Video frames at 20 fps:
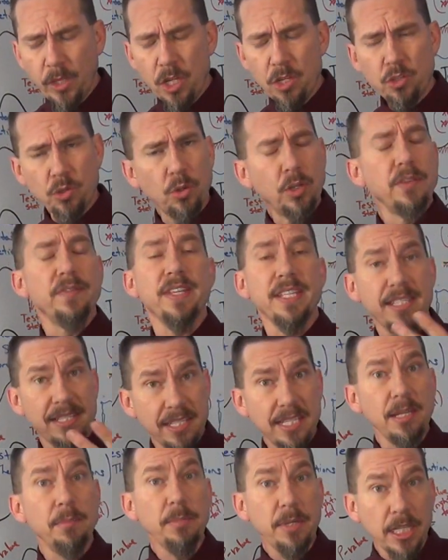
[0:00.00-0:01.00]
sort of a
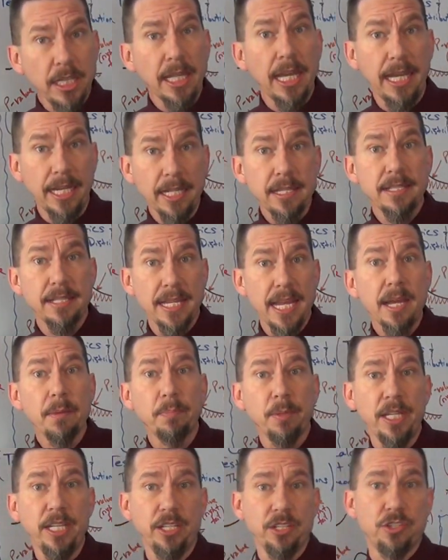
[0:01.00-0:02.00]
simulated
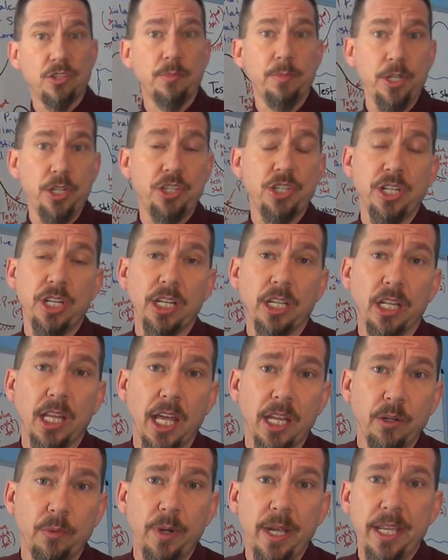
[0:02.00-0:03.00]
sampling distribution in a
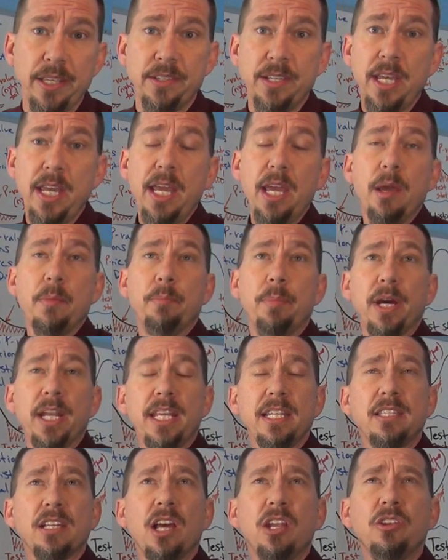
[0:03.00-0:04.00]
lot of ways. But
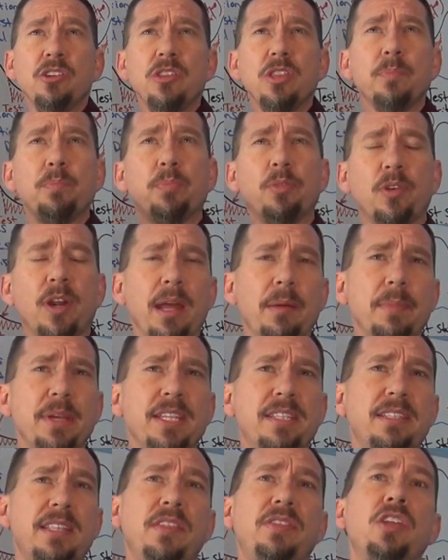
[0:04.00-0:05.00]
it's under the
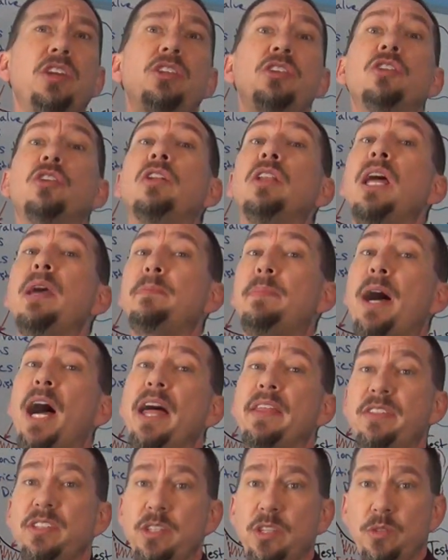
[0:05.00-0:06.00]
premise that the null
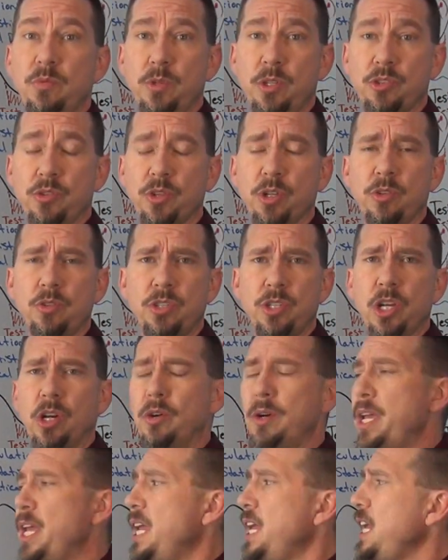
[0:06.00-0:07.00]
hypothesis was true.
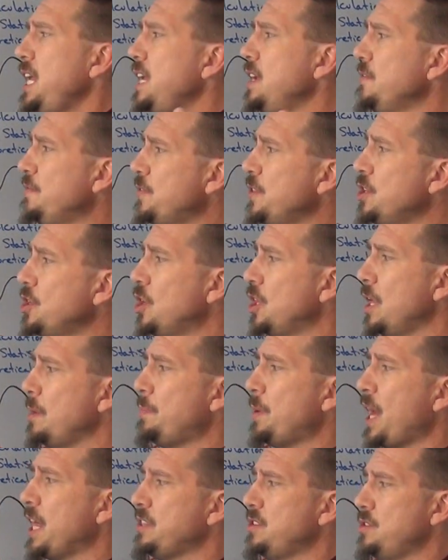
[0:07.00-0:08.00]
So if the null
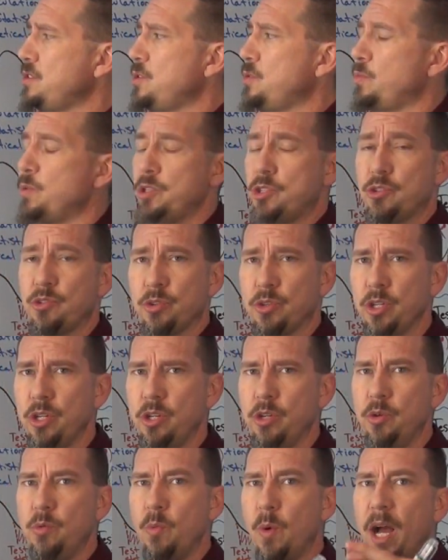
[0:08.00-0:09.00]
hypothesis was true,